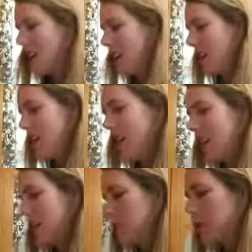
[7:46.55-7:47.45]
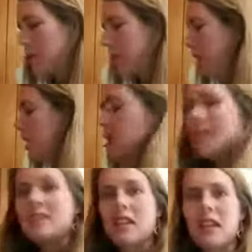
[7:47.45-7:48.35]
All right, I'm going to put my
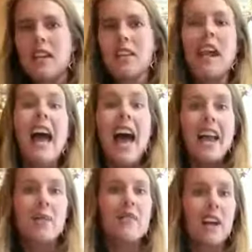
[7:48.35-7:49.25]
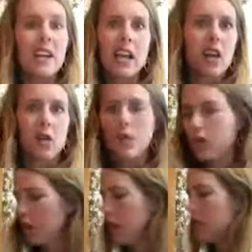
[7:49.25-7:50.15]
cheese in. And I'm funny, I don't
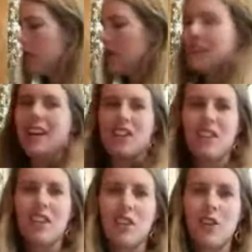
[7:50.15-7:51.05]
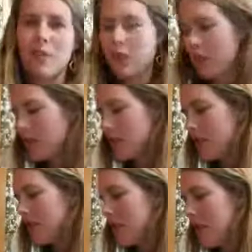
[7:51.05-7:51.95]
want grated cheese. I actually like good old
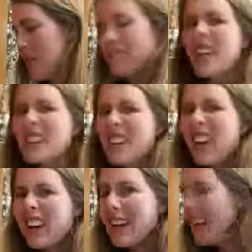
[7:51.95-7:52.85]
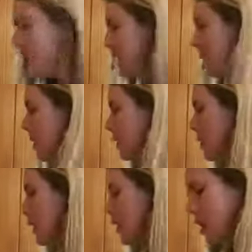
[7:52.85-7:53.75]
American cheese in mine. That's how I eat it. It's my
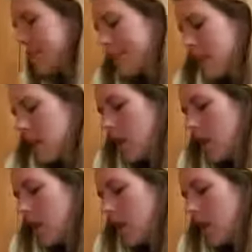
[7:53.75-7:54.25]
little secret.